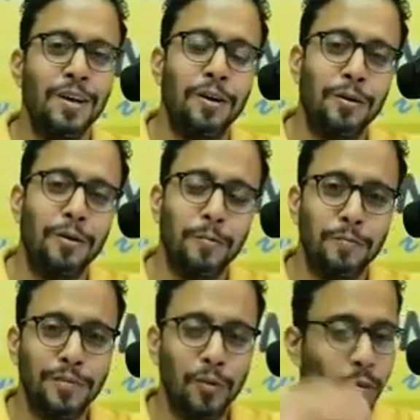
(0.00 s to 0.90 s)

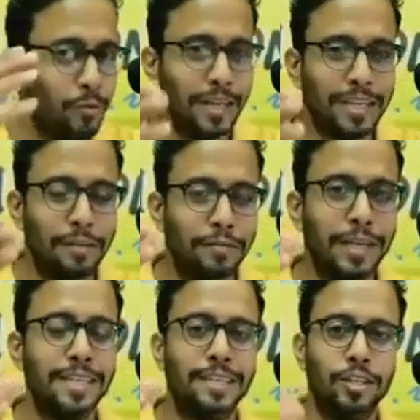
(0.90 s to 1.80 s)
We will
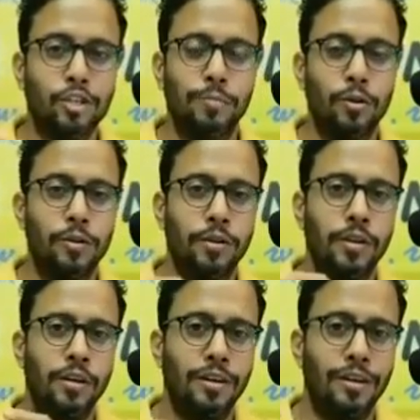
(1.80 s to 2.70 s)
definitely touch upon
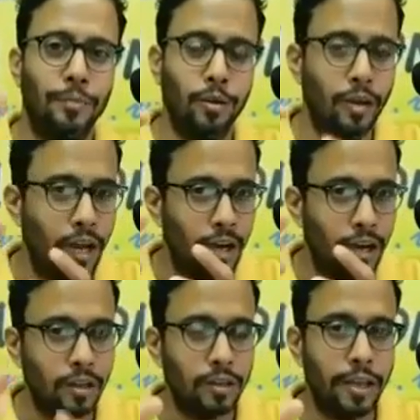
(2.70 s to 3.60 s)

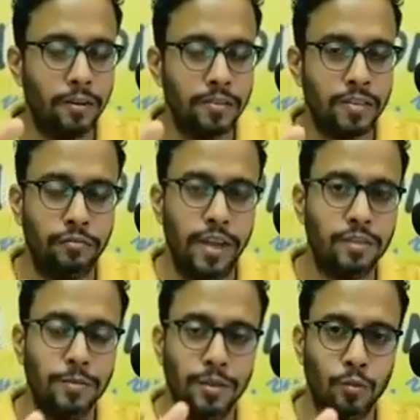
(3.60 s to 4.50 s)
Karen's
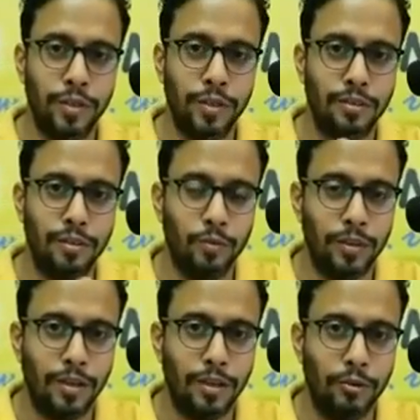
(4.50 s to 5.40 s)
advancement with
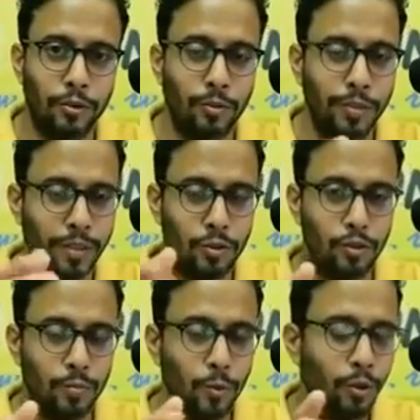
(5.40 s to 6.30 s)
the current topic that you
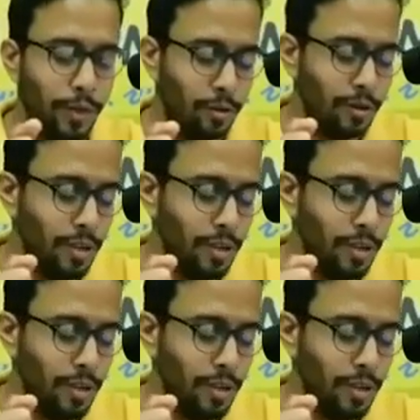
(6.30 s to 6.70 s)
spoke about.